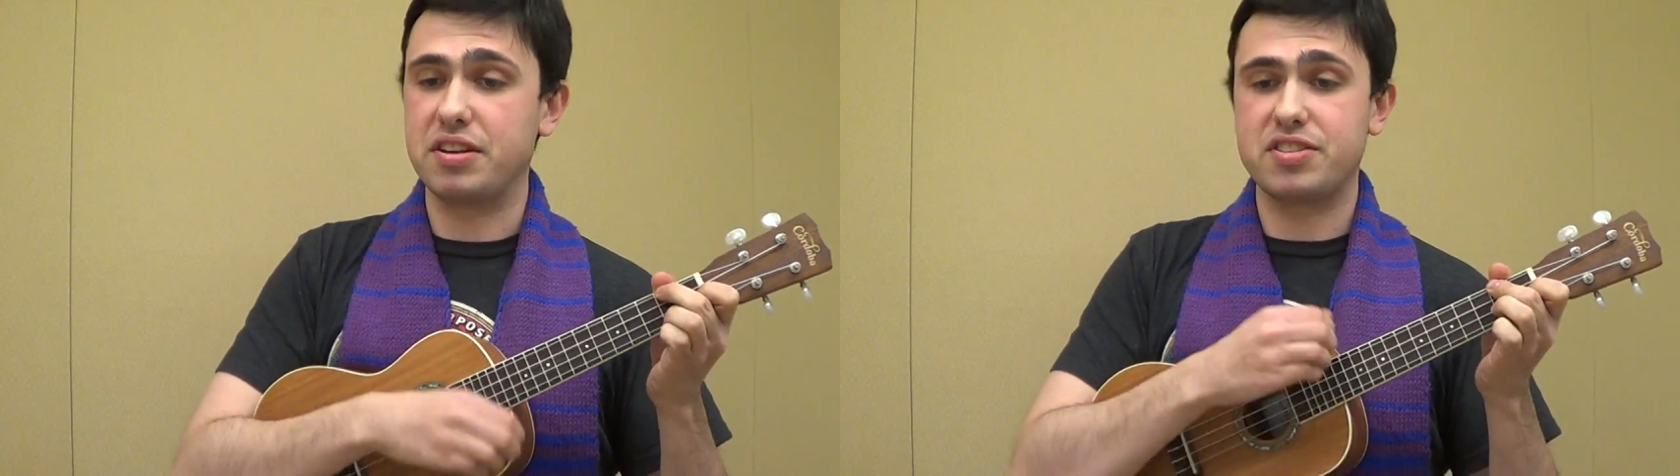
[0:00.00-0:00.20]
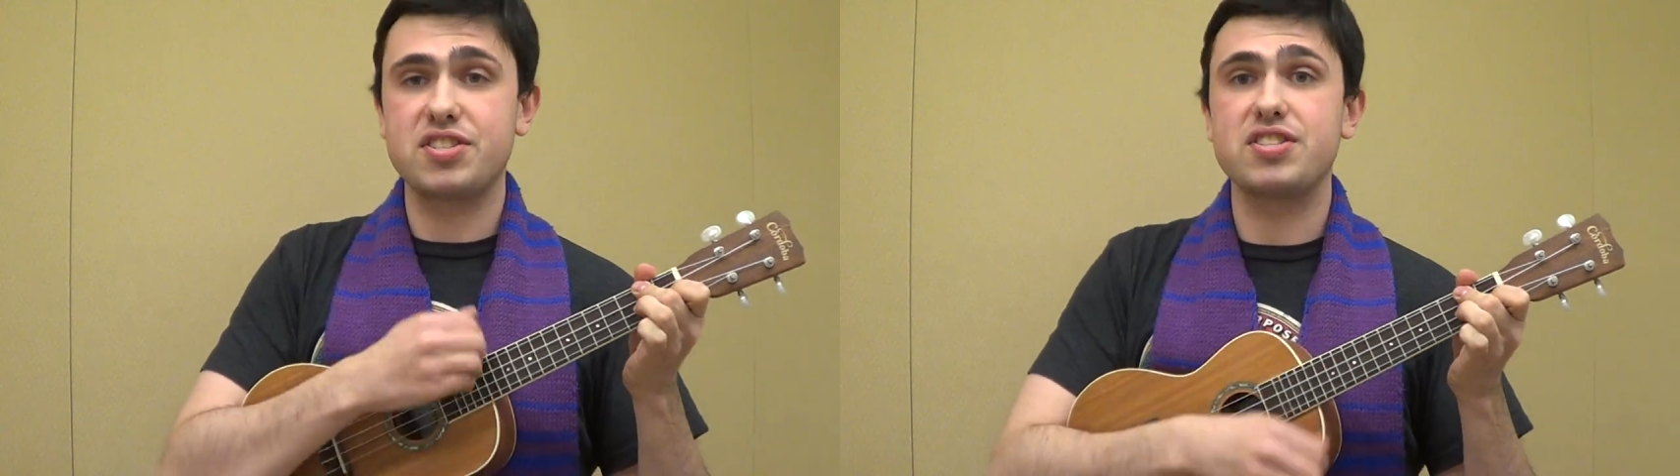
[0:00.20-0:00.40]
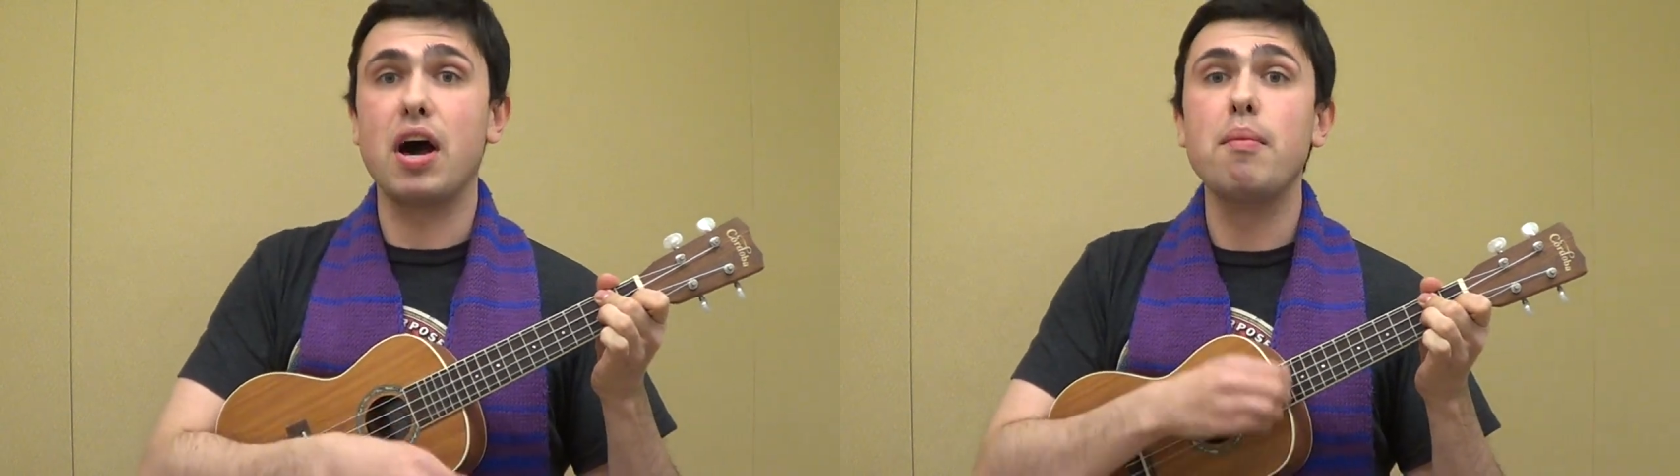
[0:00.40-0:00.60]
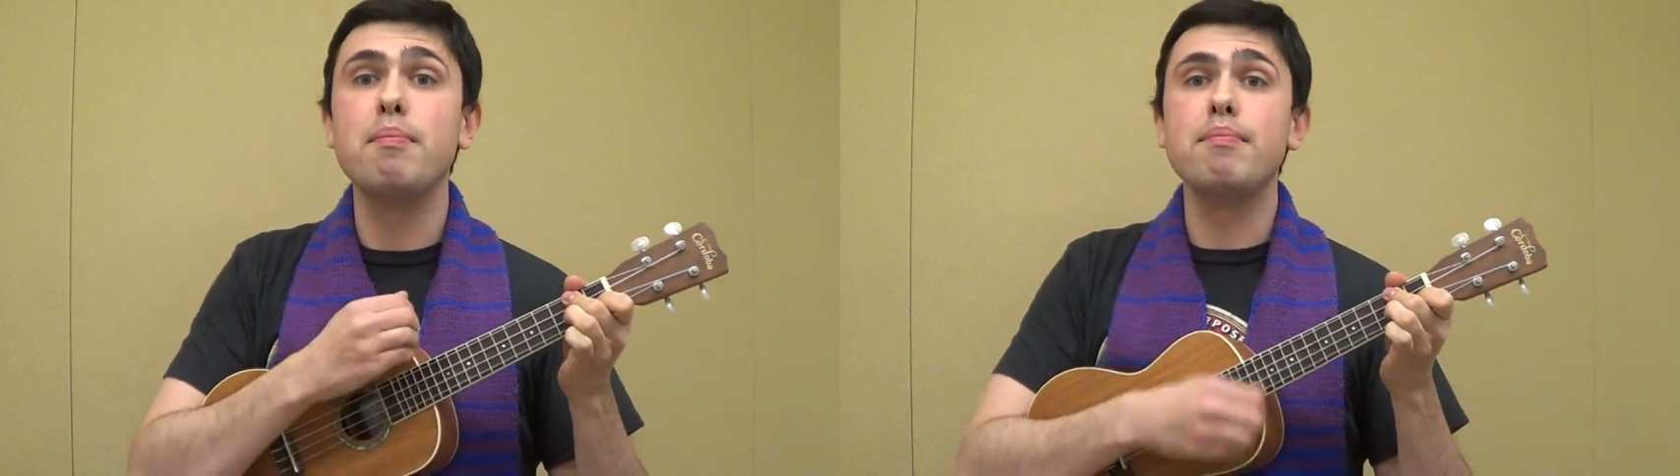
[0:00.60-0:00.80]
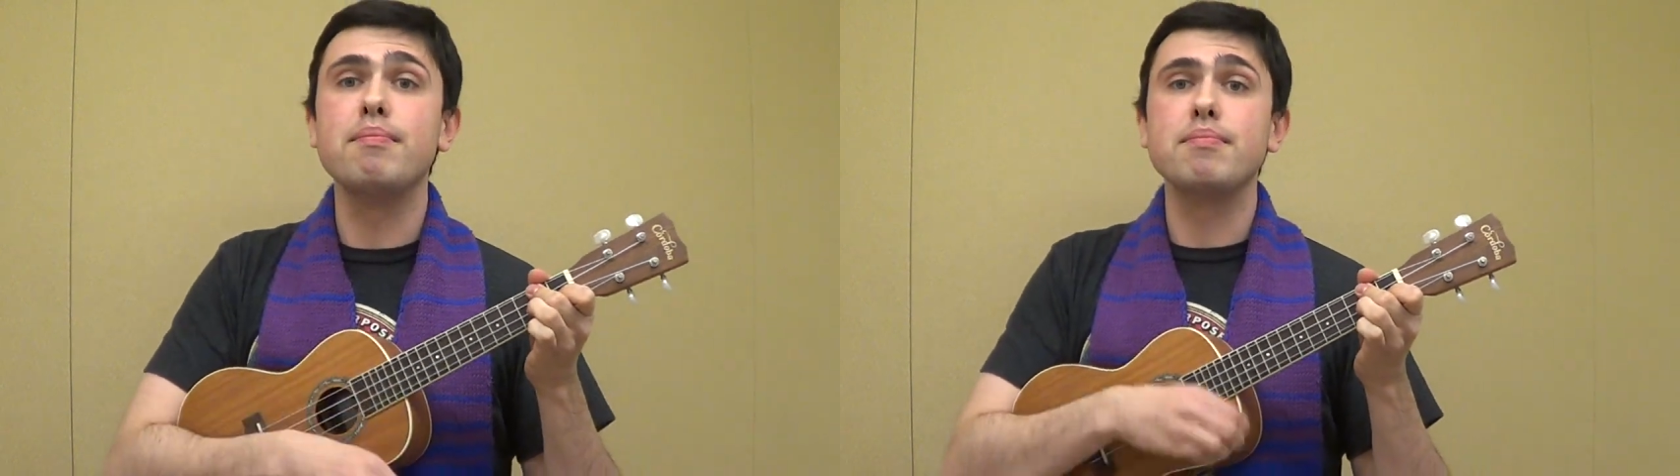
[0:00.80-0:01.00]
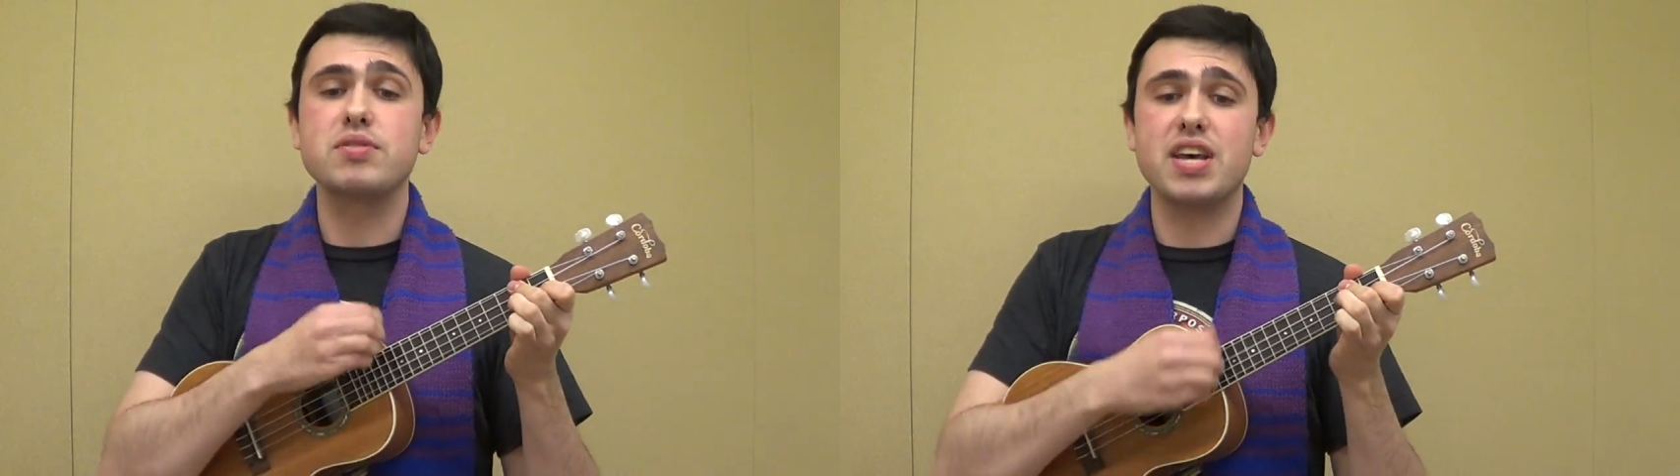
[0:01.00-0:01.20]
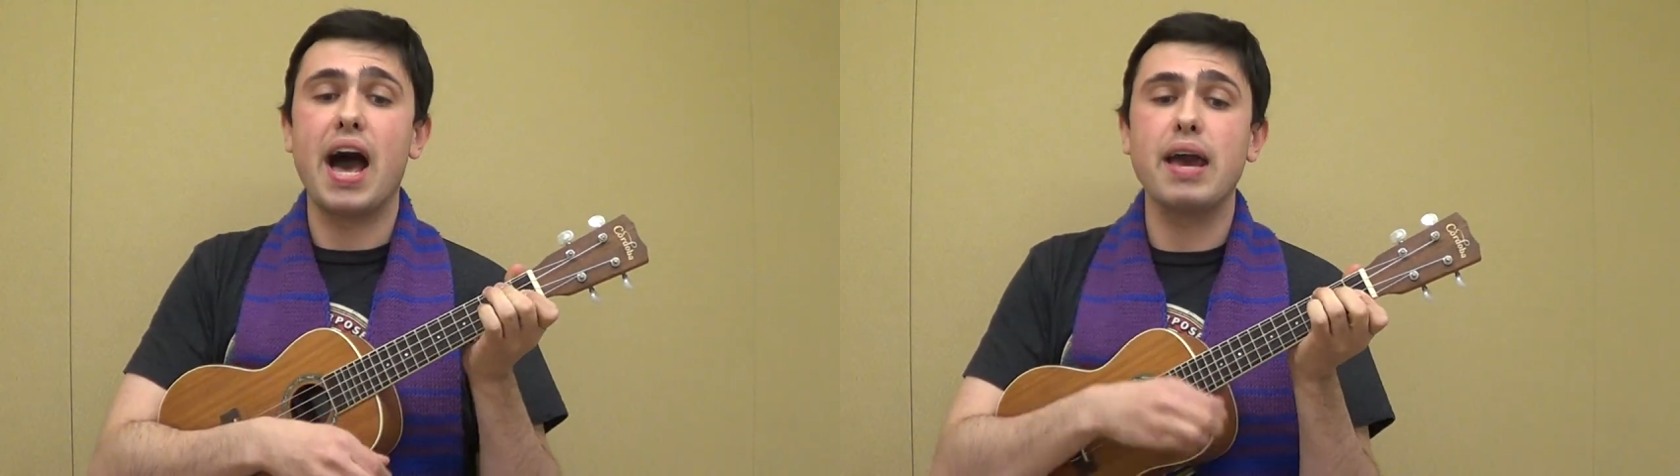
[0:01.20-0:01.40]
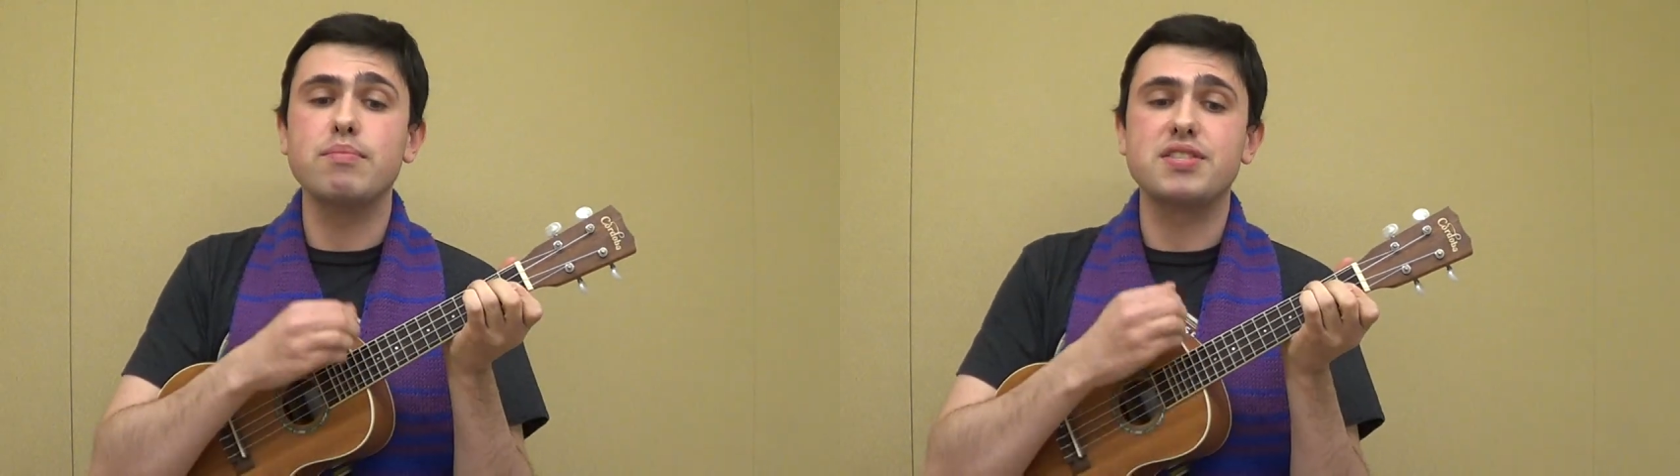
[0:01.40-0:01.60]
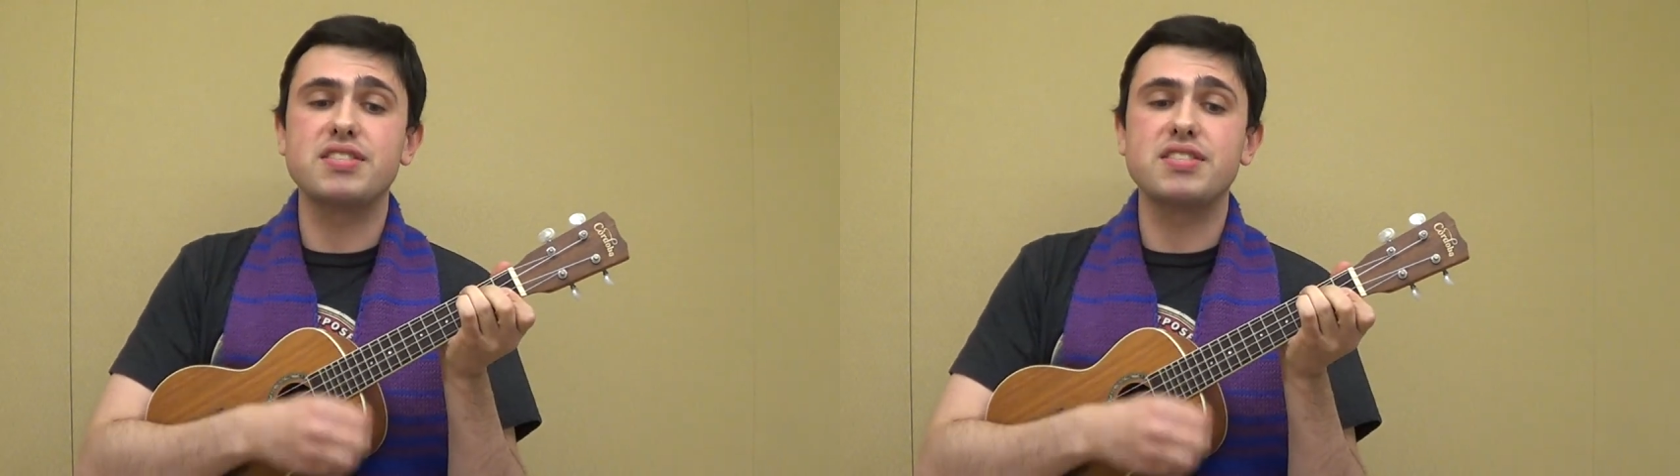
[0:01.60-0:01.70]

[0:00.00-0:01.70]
Sometimes